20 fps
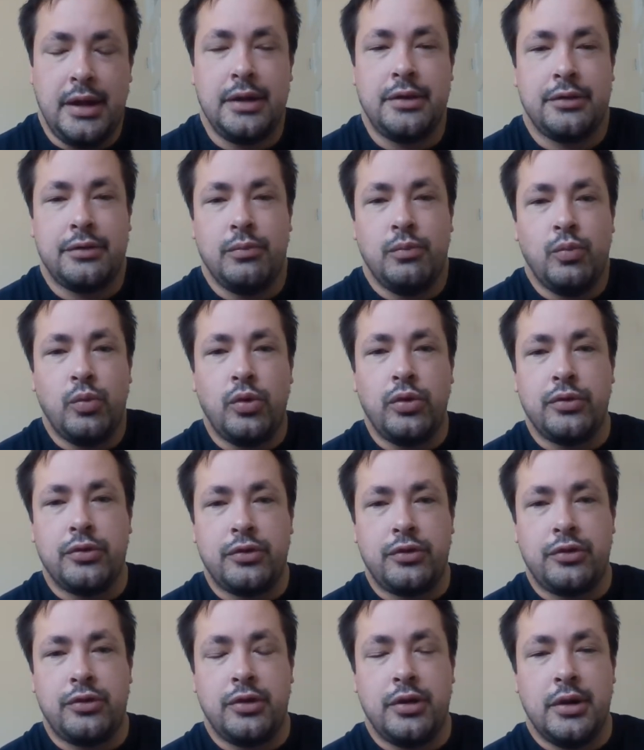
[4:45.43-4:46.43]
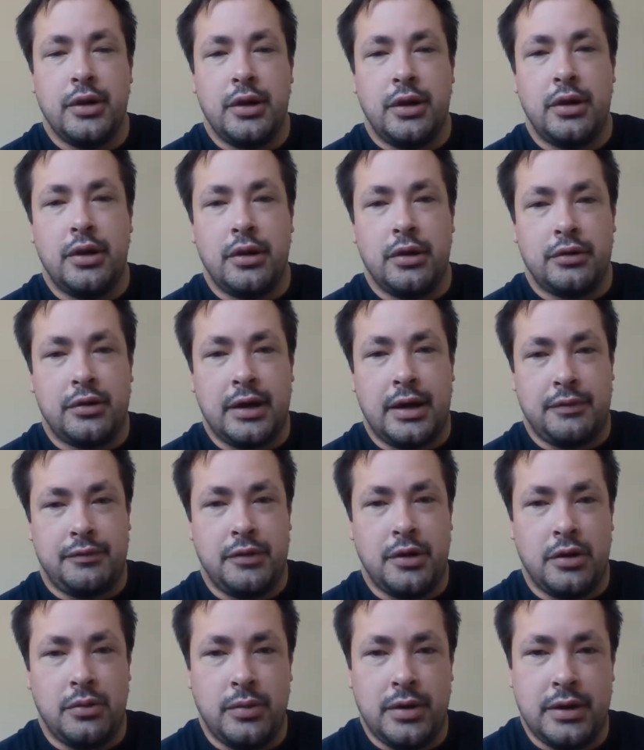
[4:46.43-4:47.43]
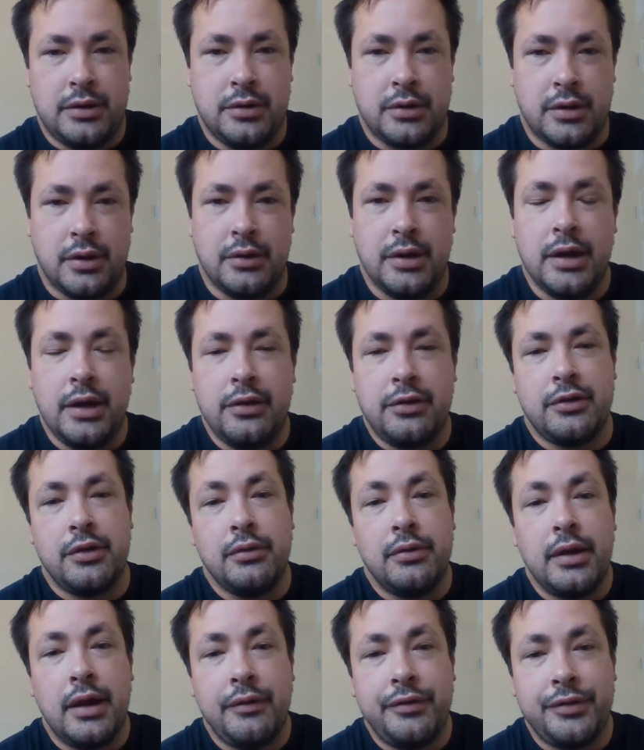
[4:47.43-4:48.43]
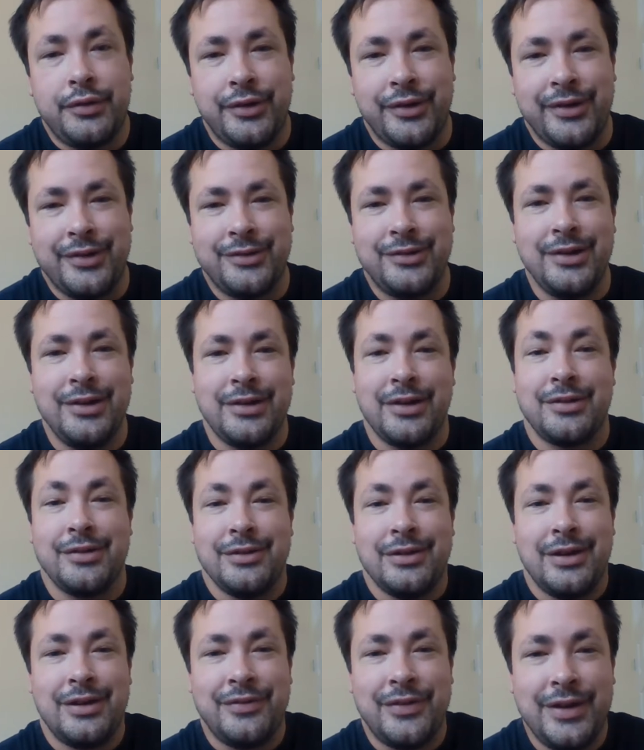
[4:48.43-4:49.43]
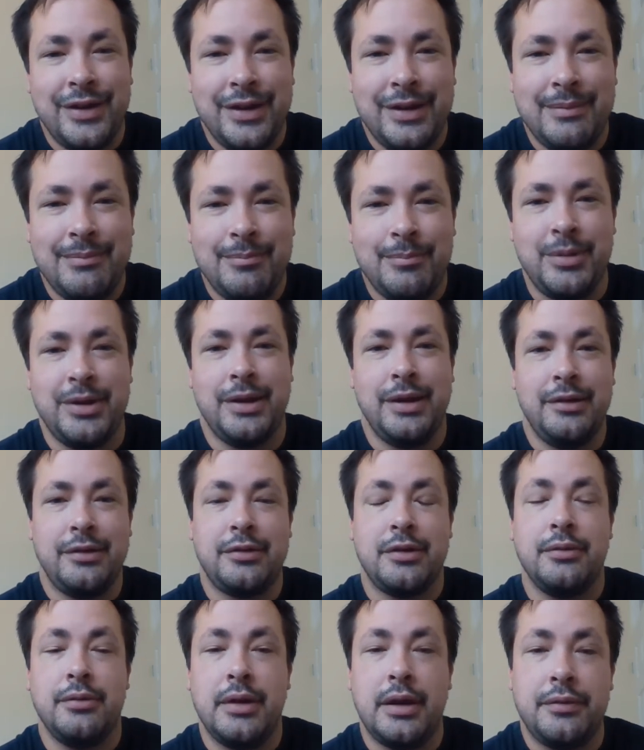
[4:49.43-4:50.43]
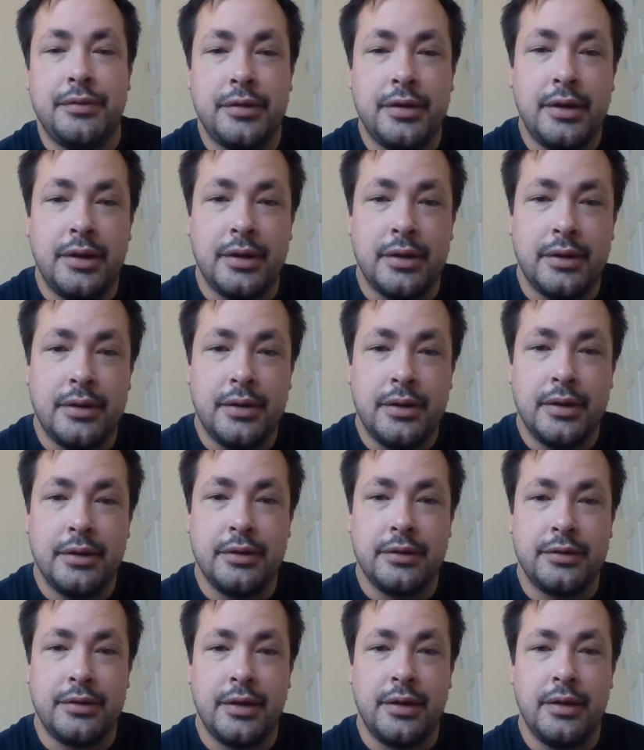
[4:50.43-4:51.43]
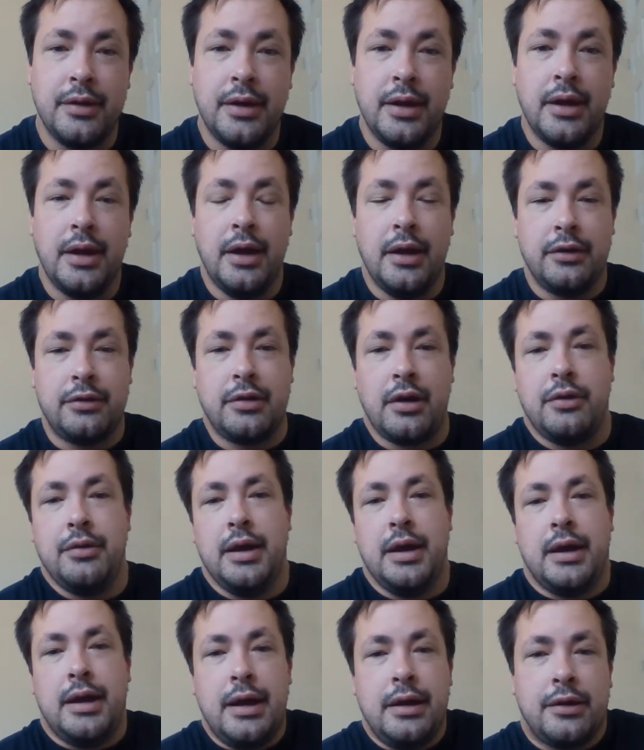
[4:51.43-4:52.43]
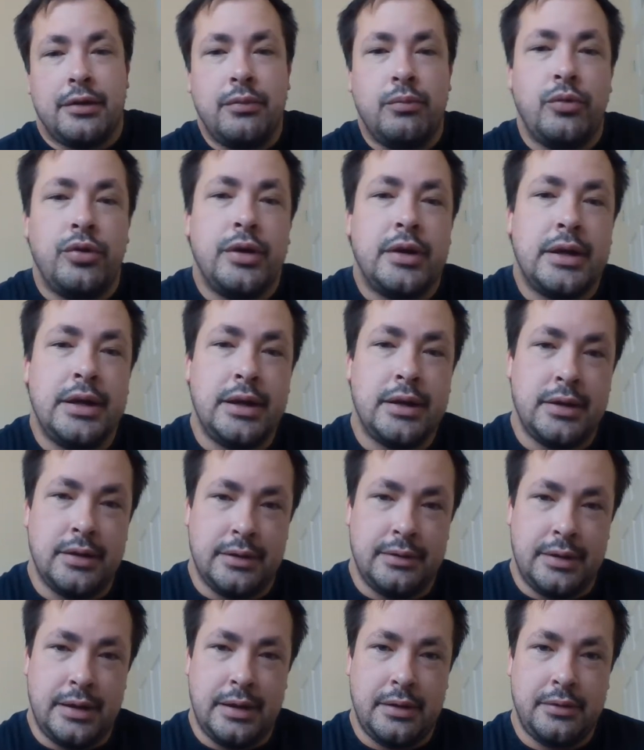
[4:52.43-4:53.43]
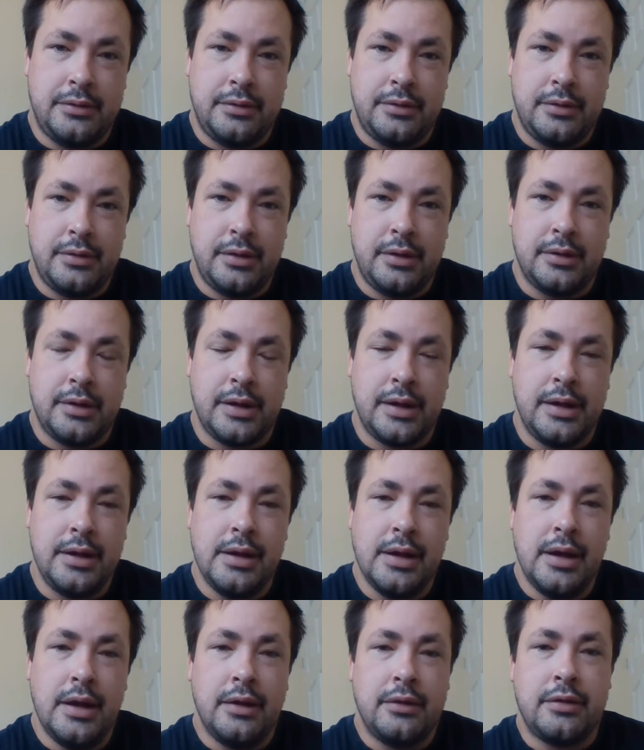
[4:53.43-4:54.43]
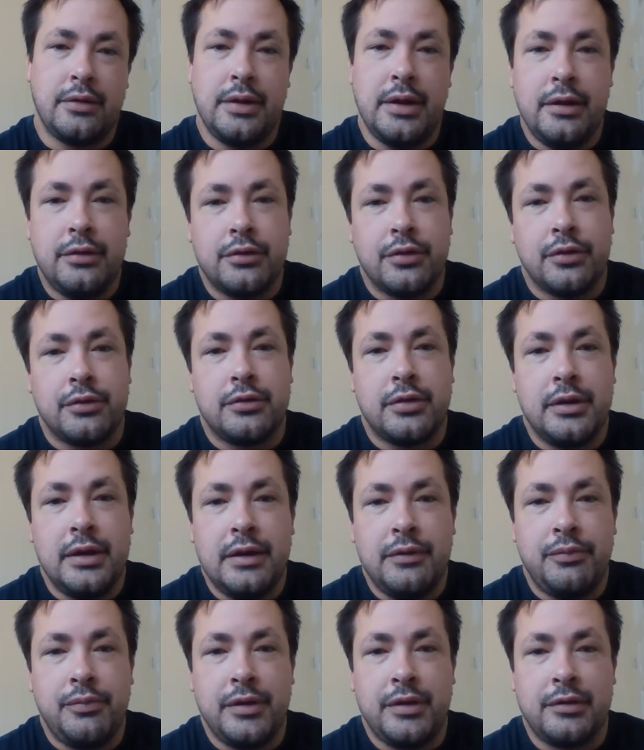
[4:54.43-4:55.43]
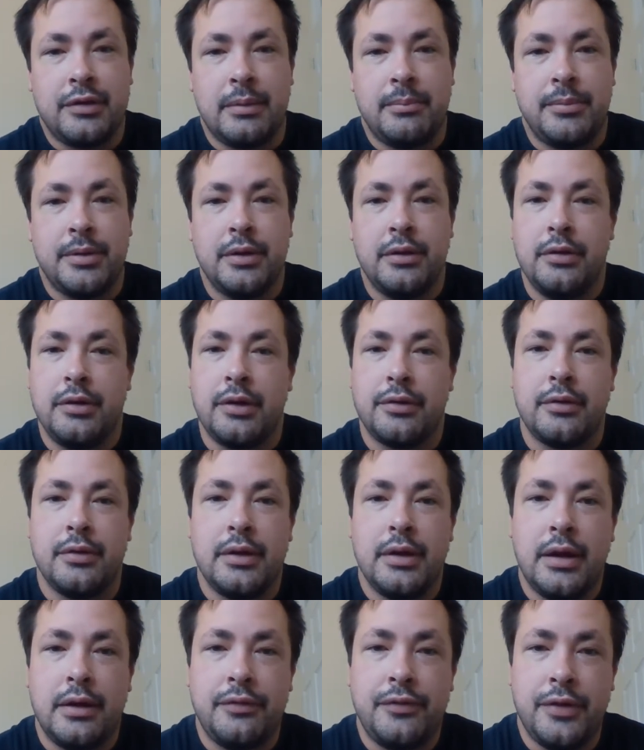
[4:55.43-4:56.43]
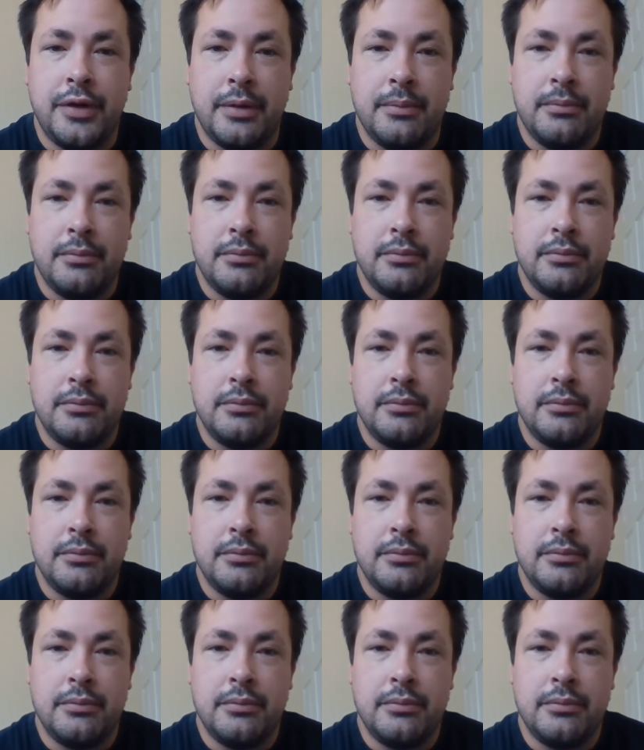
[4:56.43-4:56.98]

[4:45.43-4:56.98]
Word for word: He doesn't want her to have nowhere to go. He still loves her. She doesn't love him, but he still loves her, you see. So he doesn't want to kick her out, okay? So he's got to live with somebody who doesn't love him.